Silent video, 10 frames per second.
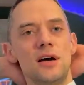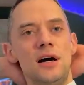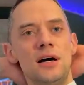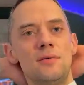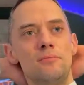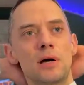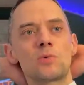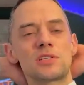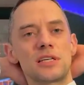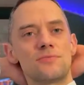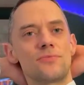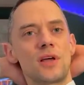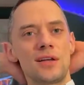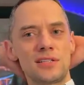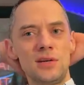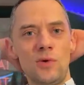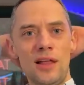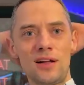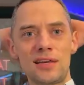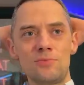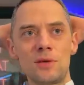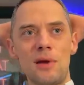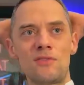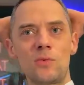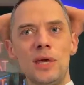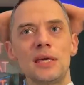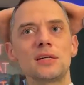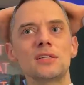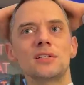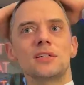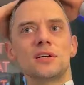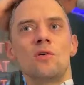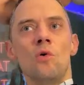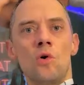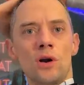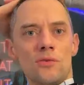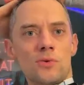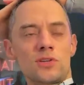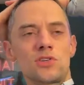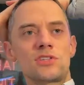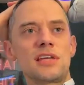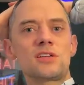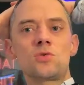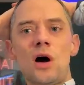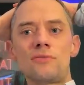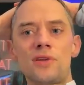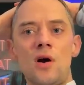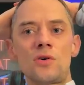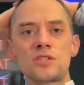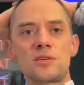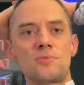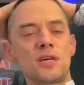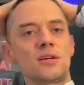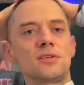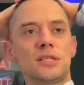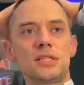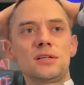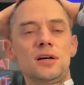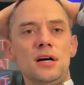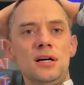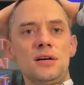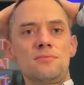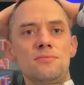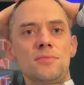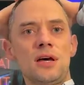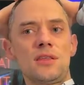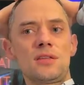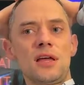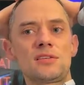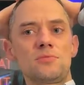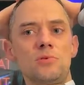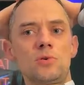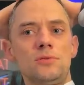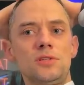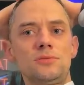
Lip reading: But we'll see. I'll see whether I'll keep them every week, or if we just stick to half an hour or something. I think that's important.